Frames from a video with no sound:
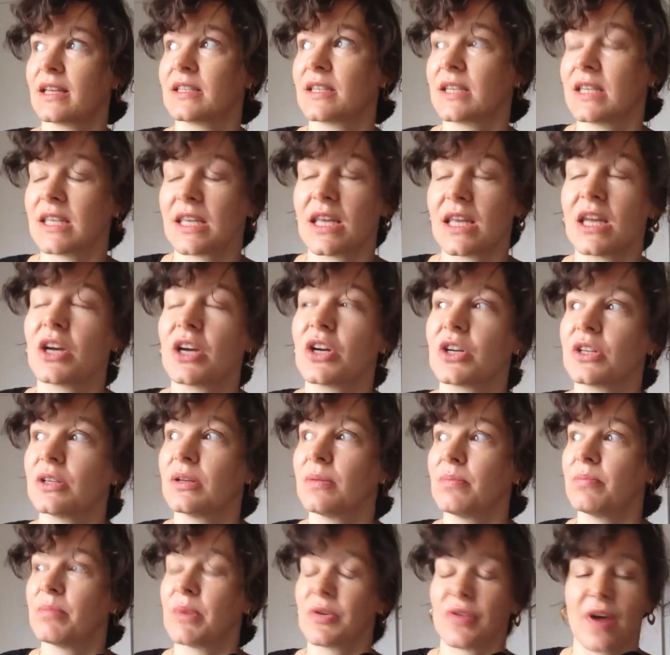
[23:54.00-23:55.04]
that
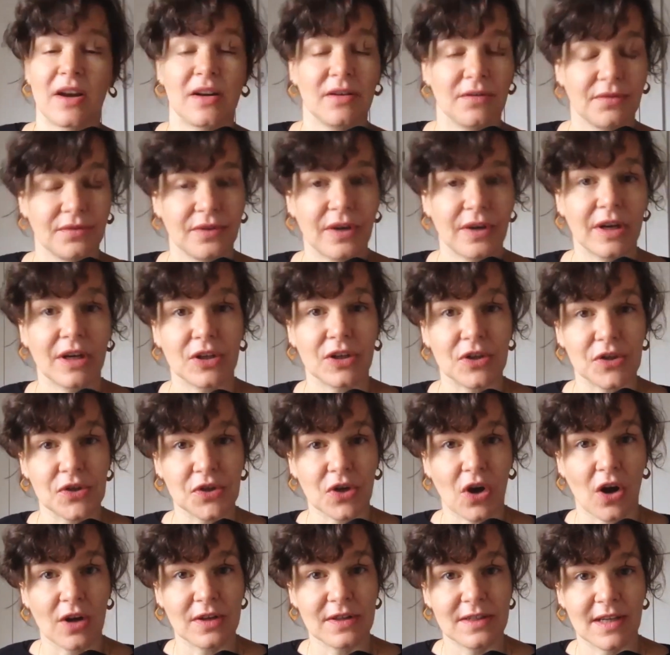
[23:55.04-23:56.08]
here Miranda Fricker's
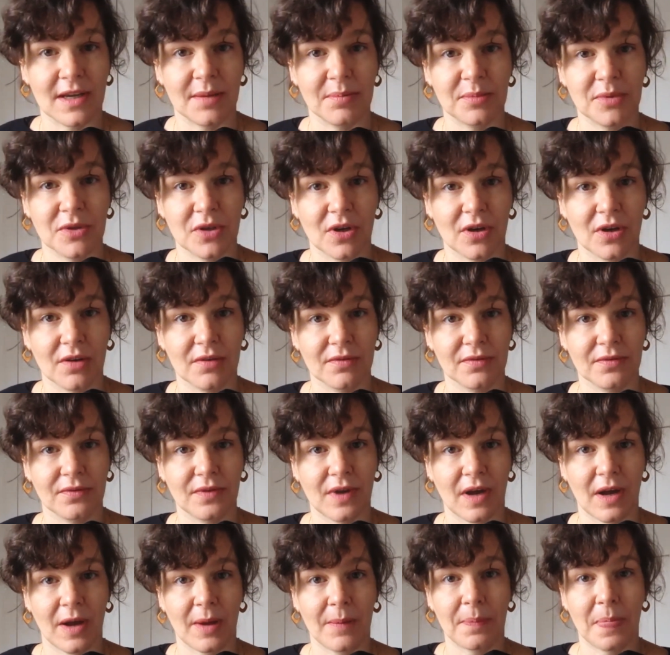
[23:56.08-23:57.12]
concept of
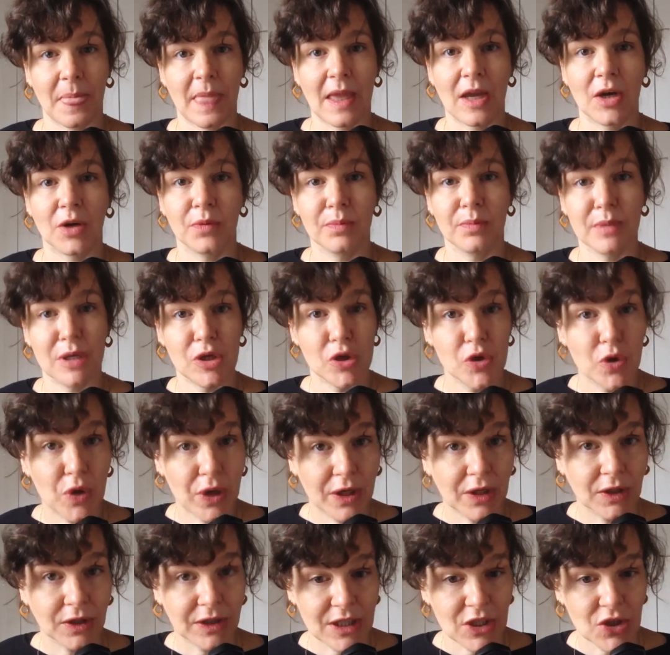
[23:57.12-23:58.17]

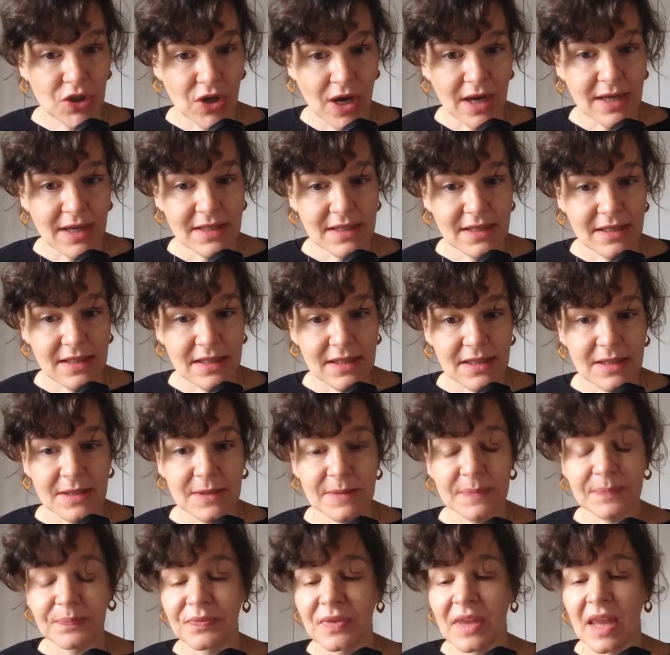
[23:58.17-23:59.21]
hermeneutical
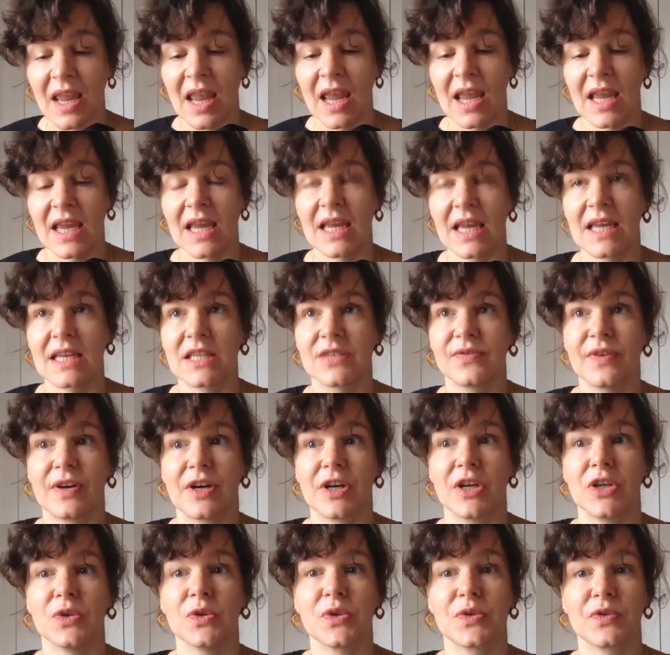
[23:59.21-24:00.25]
injustice is
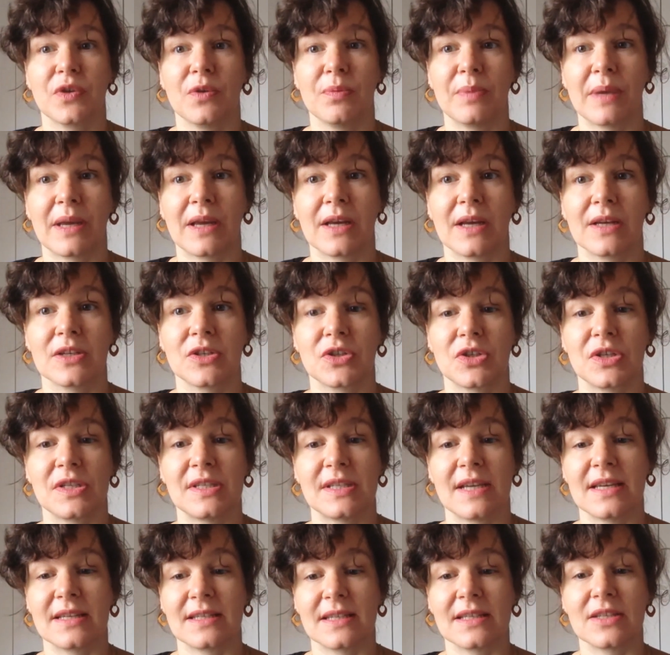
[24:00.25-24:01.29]
very useful, because she
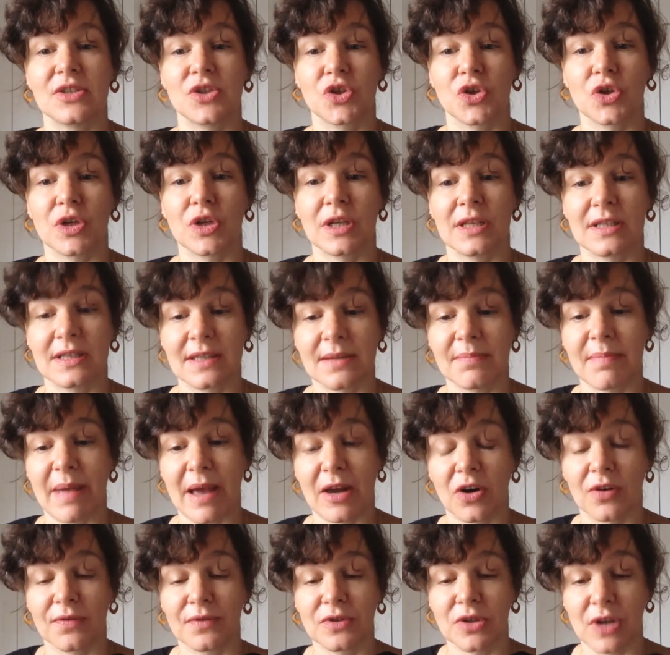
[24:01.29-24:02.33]
says it's a
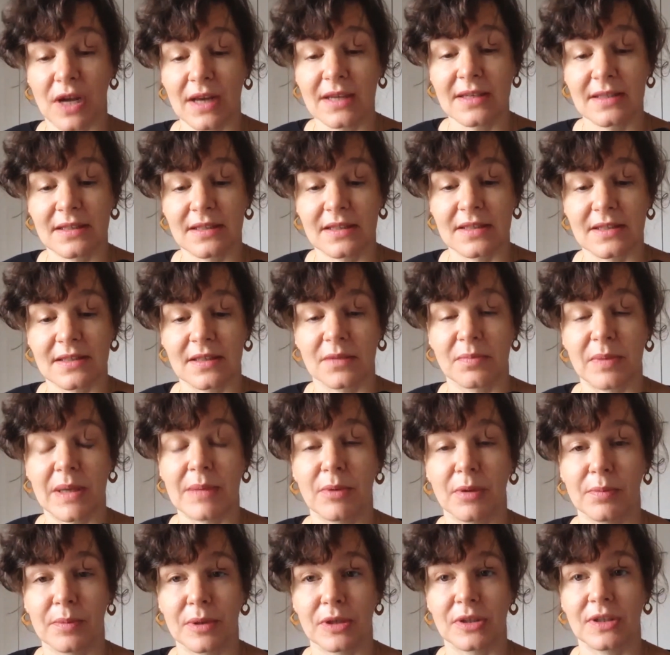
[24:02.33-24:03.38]
matter of justice that people